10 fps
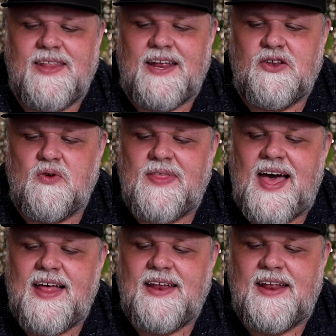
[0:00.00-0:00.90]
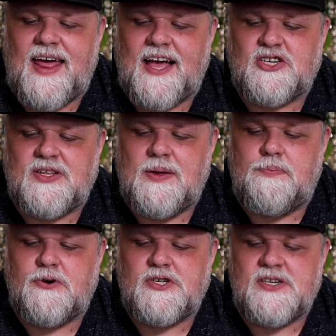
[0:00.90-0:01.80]
when they do that, it actually
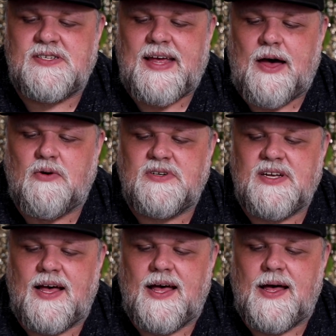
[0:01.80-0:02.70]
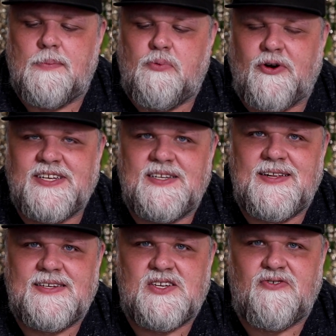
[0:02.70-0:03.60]
pushes out
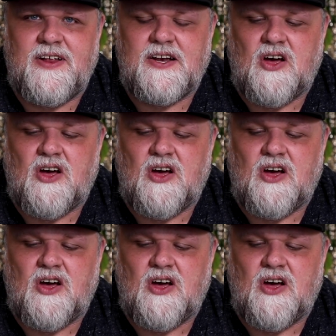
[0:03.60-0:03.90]
poison. They secrete a